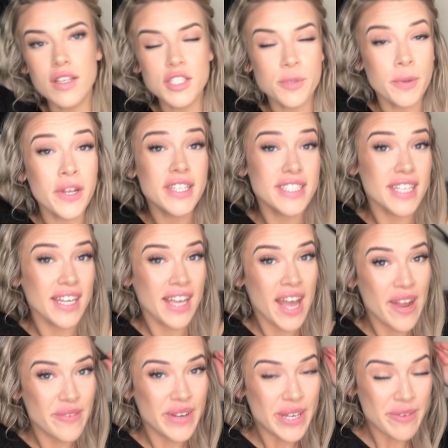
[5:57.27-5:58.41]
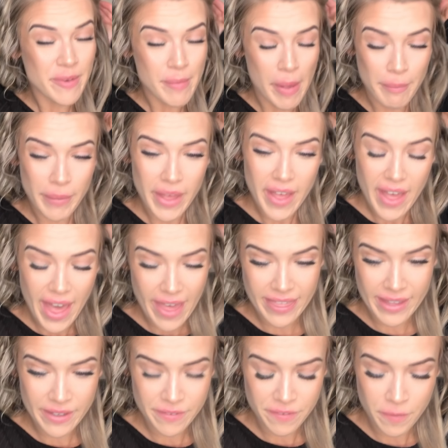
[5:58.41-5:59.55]
To be honest, I can't really remember. I
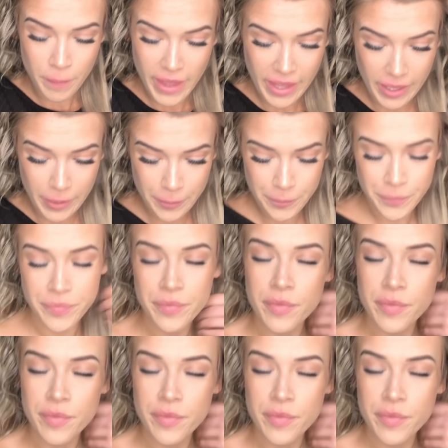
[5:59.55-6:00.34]
think for me,